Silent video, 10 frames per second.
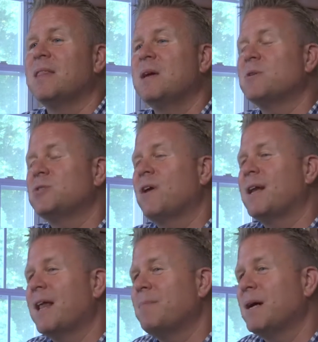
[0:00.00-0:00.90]
They were
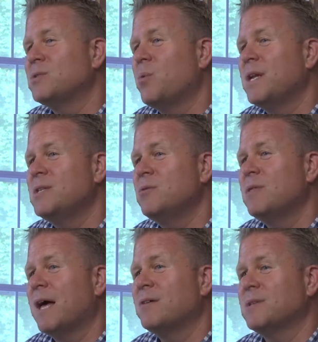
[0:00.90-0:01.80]
stranded at about
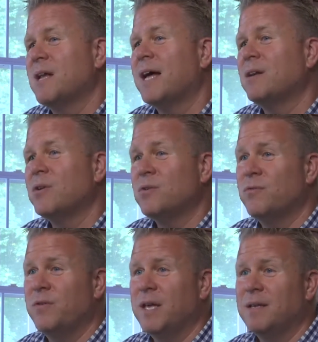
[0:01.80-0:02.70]

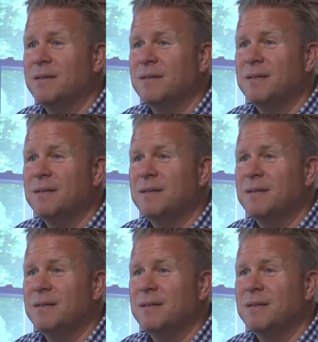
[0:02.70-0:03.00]
22,900 feet.